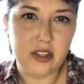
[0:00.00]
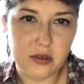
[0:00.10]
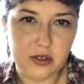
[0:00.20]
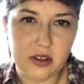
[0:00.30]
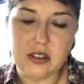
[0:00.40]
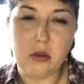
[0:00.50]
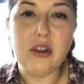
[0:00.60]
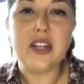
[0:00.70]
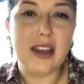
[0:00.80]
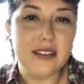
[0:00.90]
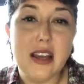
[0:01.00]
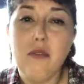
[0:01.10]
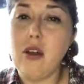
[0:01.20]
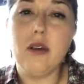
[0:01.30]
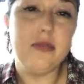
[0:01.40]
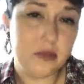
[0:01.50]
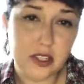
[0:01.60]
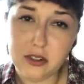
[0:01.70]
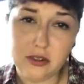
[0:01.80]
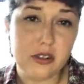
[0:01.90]
users, in which case if you have
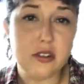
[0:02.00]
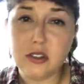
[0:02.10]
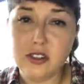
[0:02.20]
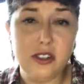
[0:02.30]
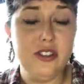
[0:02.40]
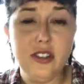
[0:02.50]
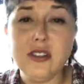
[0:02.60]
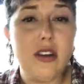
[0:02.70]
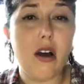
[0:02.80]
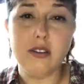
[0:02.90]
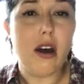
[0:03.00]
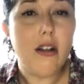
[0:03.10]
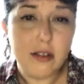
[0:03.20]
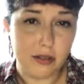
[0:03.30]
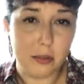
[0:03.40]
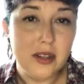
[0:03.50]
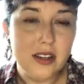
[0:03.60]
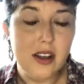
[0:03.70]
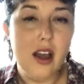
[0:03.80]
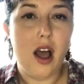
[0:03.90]
50 users, you just talk to all of them.
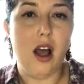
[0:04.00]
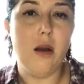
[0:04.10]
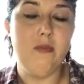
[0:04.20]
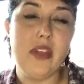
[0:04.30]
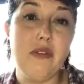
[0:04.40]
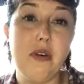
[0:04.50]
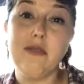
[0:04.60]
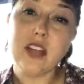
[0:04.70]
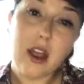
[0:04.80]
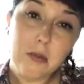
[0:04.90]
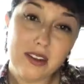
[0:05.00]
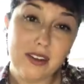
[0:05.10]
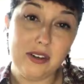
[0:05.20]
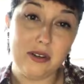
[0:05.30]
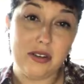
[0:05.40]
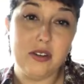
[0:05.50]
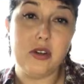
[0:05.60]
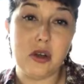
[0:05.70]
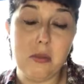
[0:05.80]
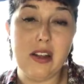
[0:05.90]
If you have 10 million users,
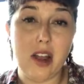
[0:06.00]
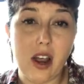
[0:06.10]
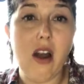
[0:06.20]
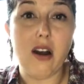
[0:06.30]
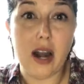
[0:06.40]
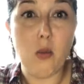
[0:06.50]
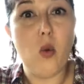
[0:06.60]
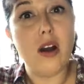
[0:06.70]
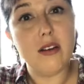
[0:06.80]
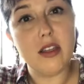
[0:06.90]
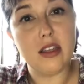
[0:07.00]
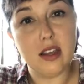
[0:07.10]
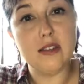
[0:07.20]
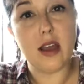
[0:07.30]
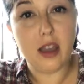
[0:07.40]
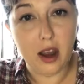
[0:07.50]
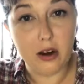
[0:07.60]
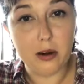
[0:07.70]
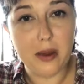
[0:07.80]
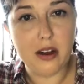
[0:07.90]
you can be like, all right, what are the things I
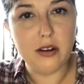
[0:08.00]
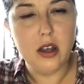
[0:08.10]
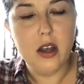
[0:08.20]
care about?